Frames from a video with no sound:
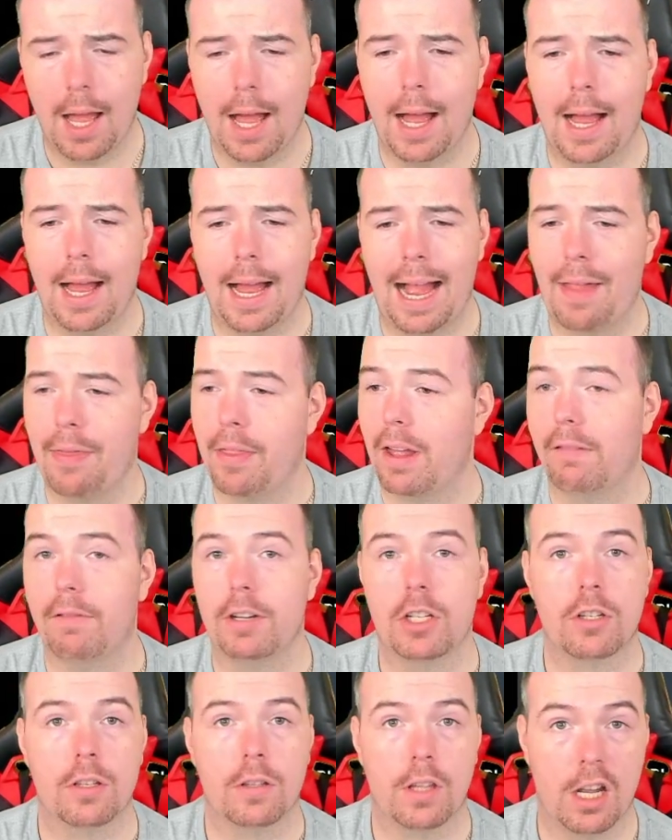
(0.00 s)

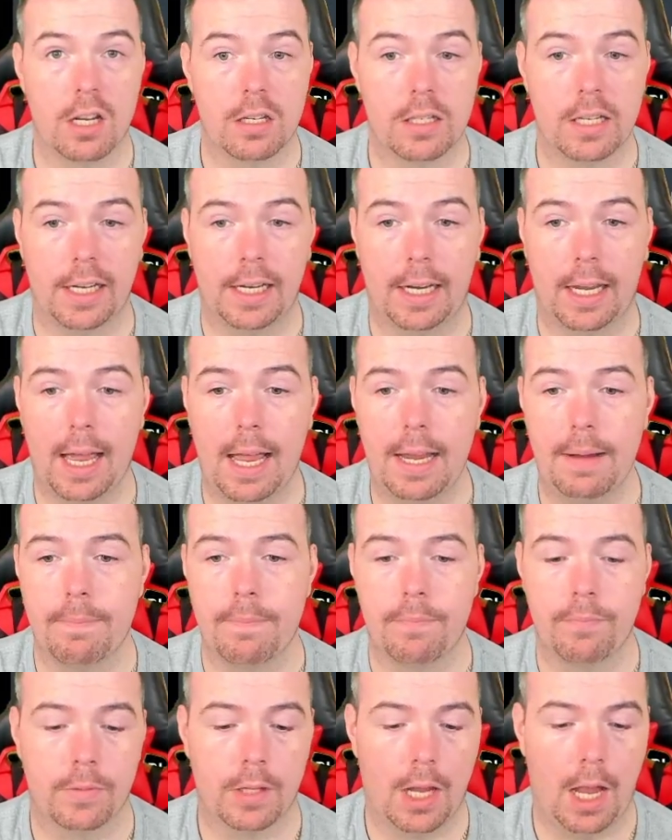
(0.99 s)
Handanovic, 13k.
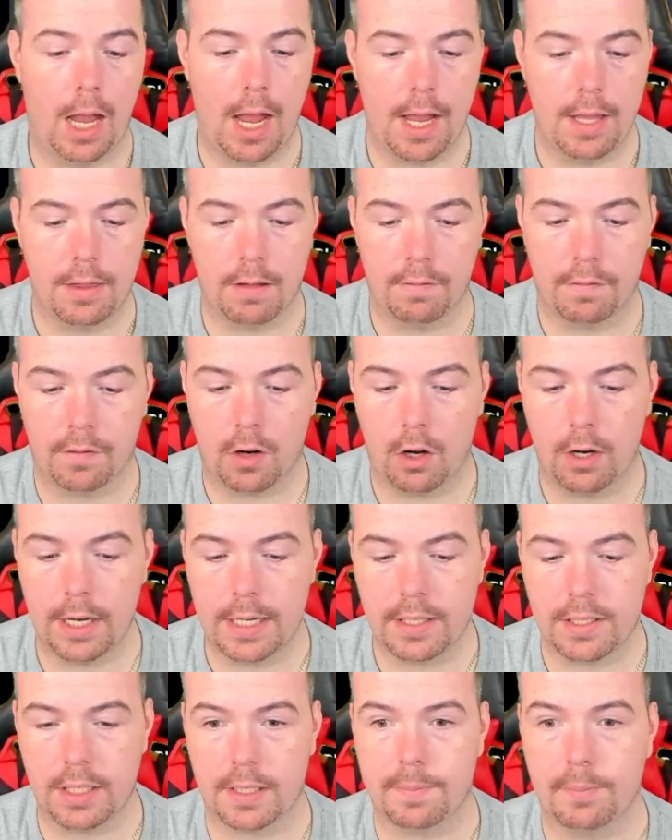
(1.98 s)
De Vrij
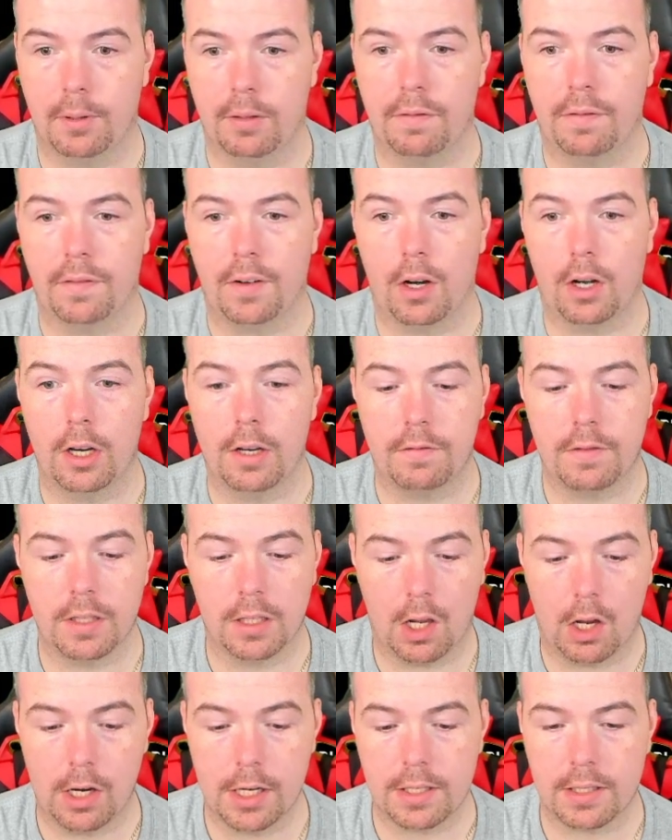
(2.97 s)
is 6.5, De
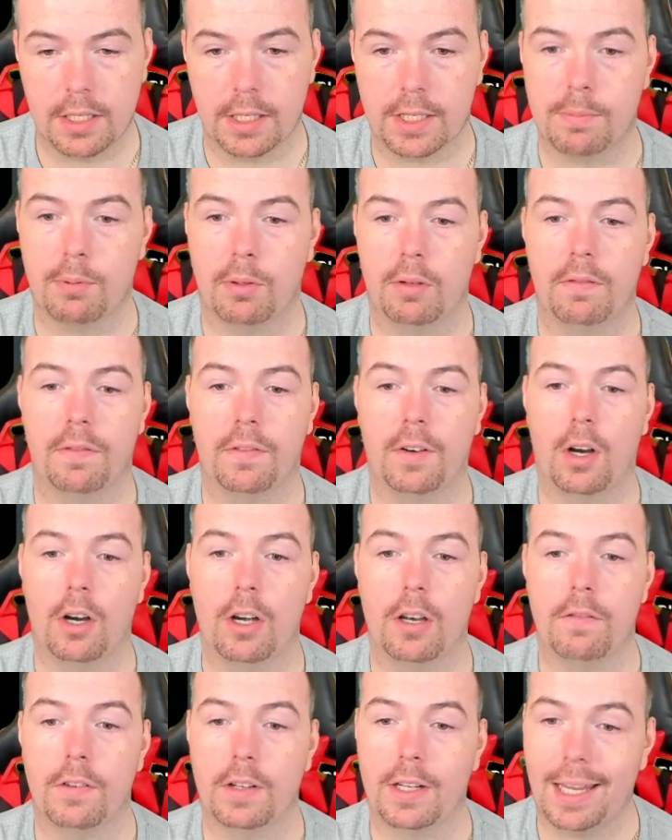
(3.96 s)
Ligt
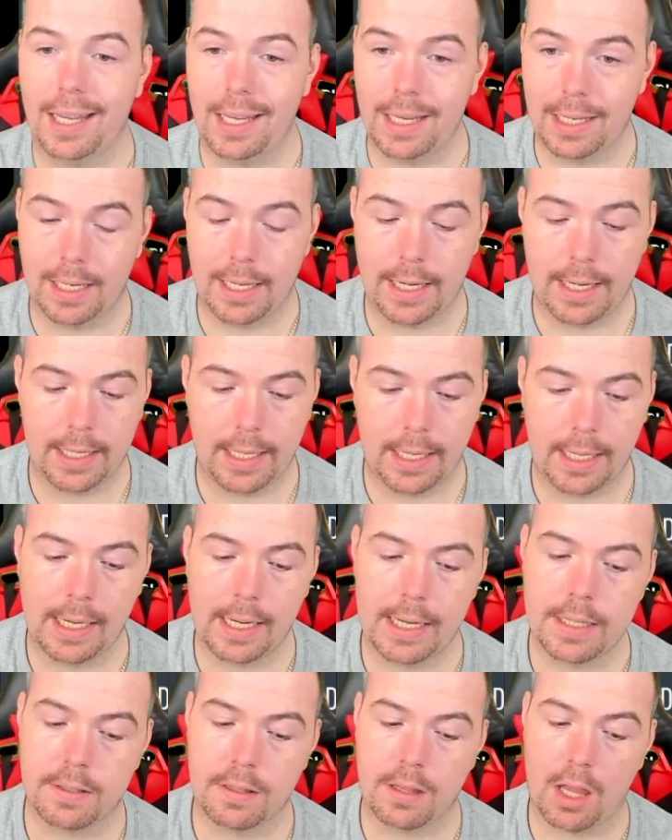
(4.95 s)
6.5, Chiellini
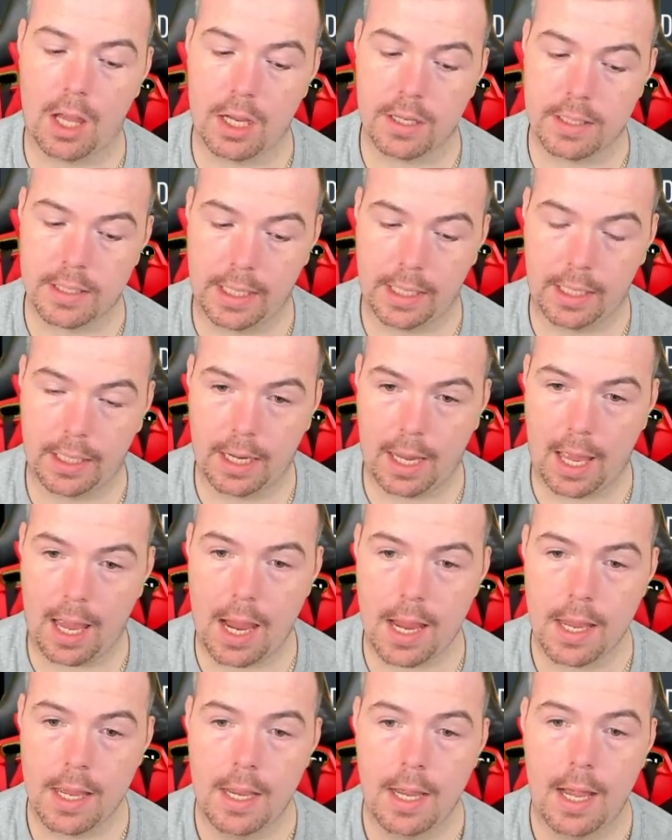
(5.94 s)
is
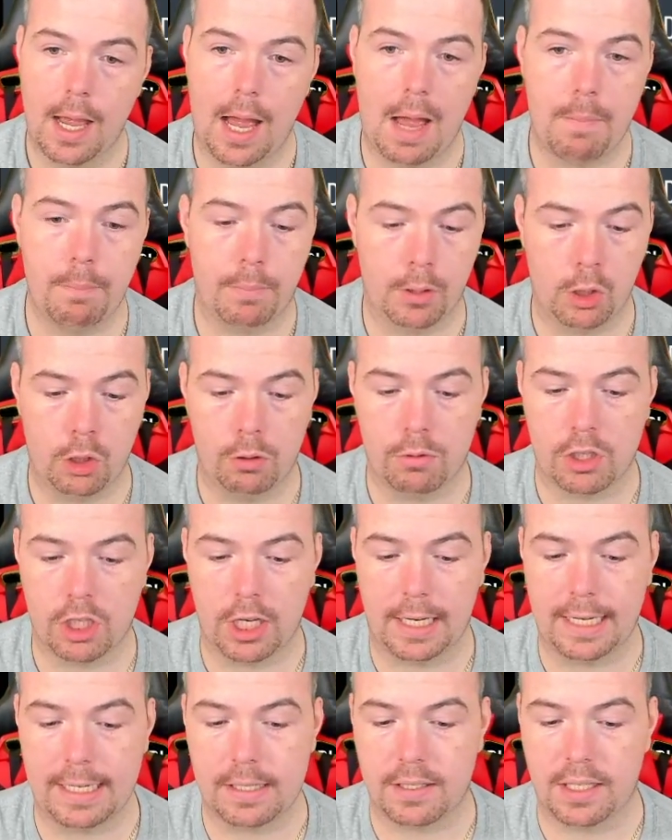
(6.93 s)
13k, and
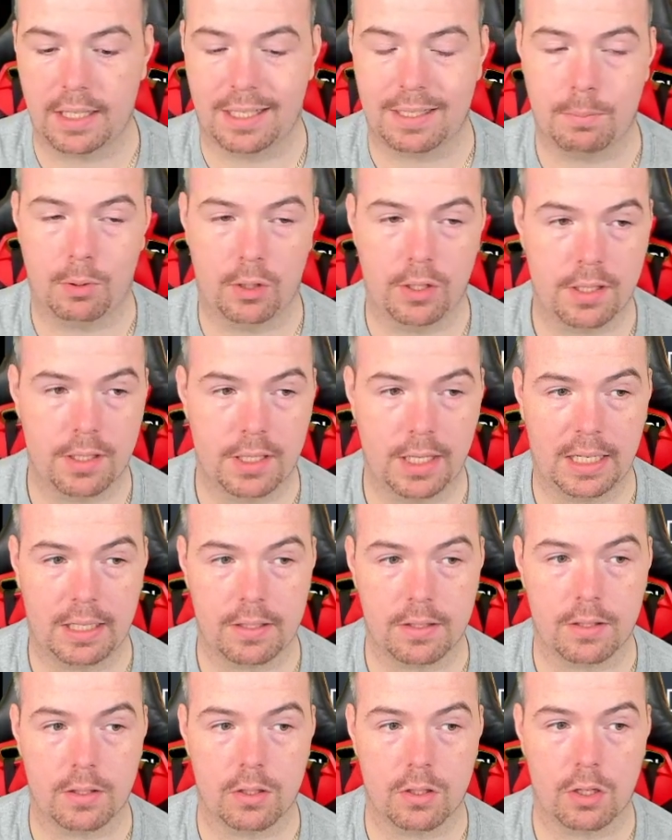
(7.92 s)
Bonucci is 6.6,
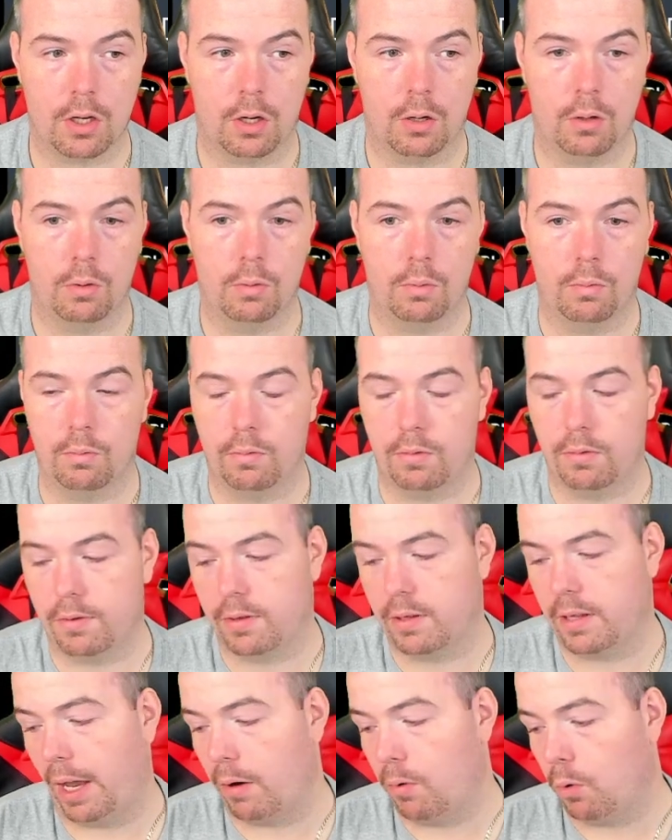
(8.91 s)
so
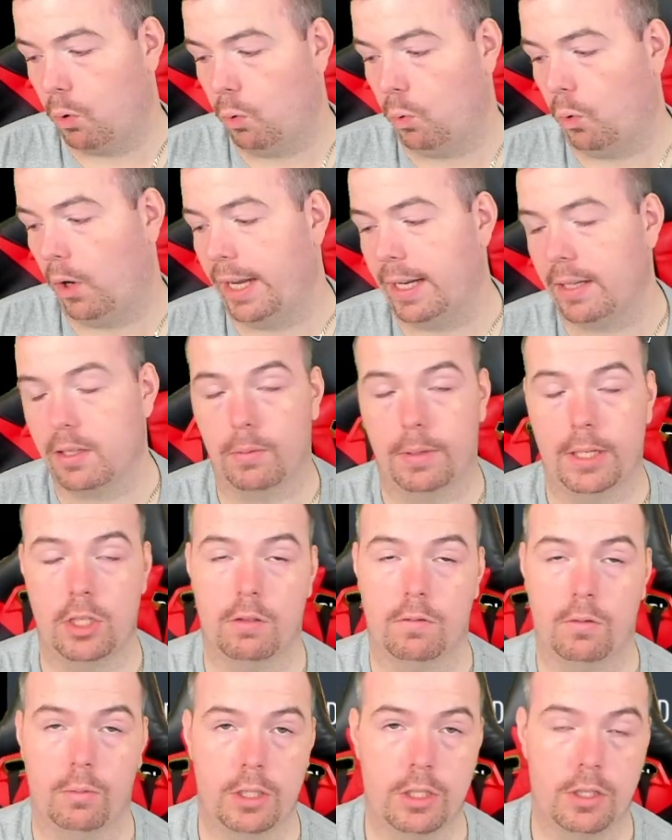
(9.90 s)
they're all linked to
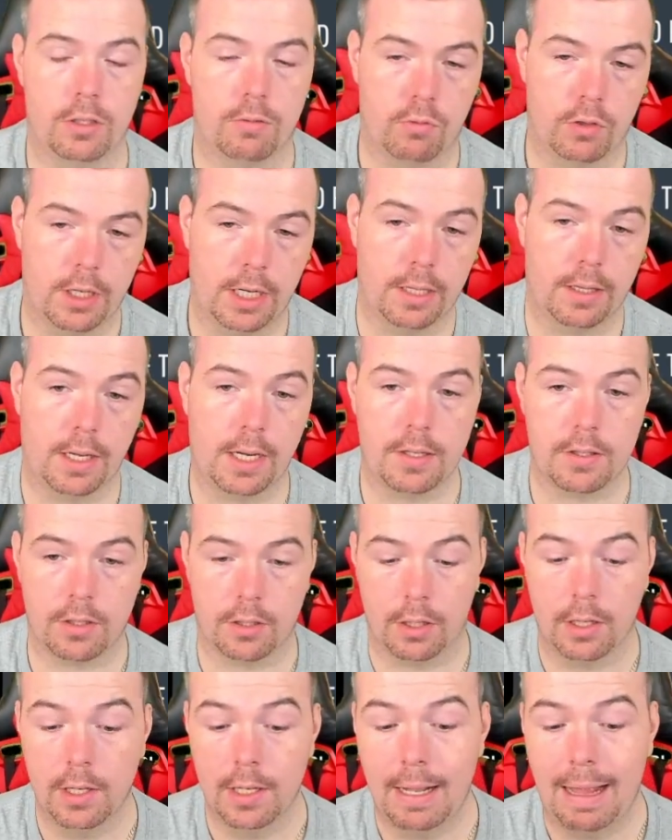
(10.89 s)
each other, which is really
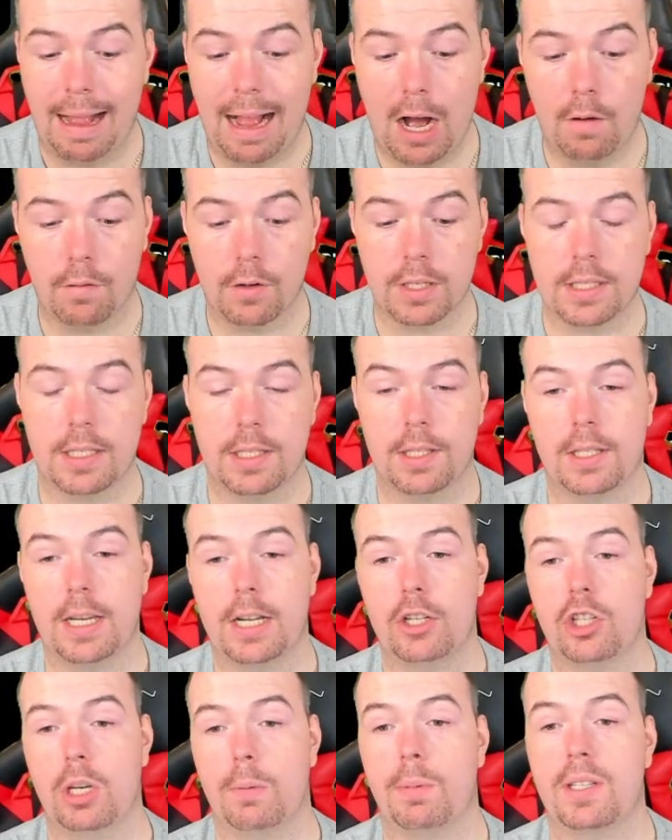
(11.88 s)
decent. Alvarez, as I
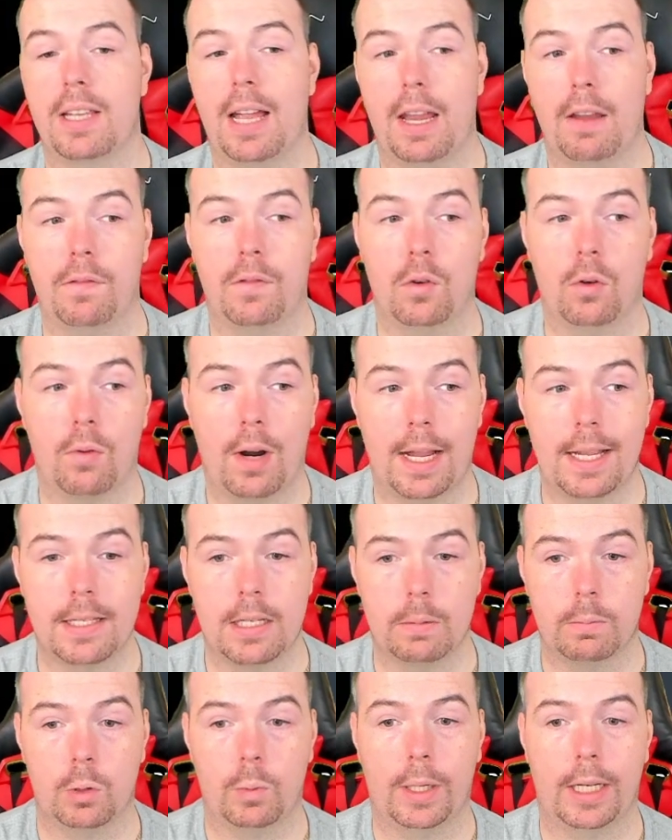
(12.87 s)
said, cheapest 84 rated
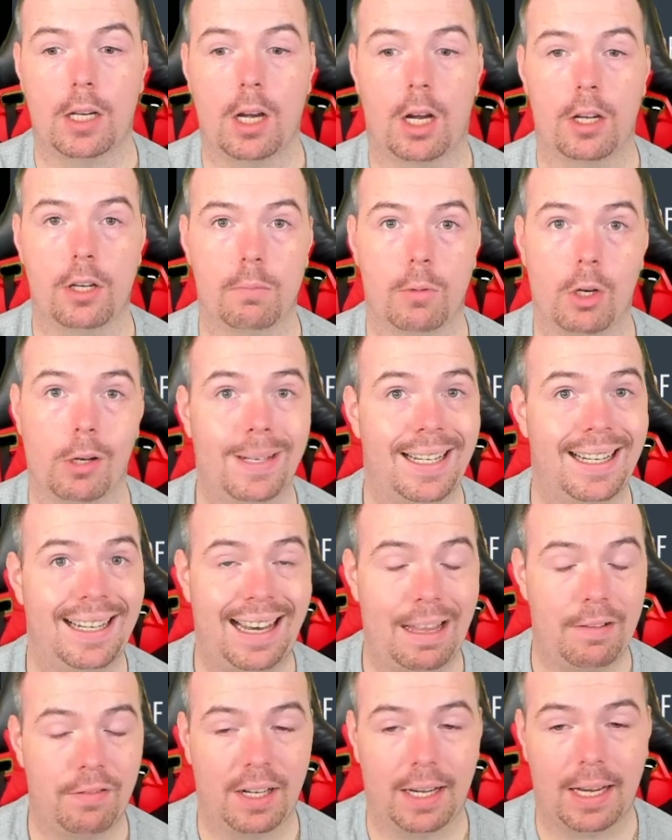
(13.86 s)
Team of the Week card at the moment,
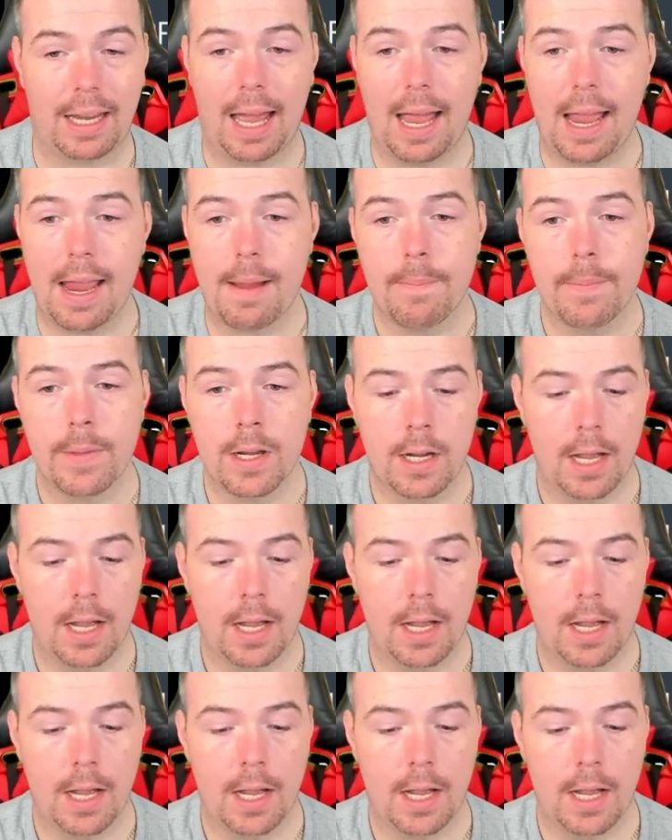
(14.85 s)
11k.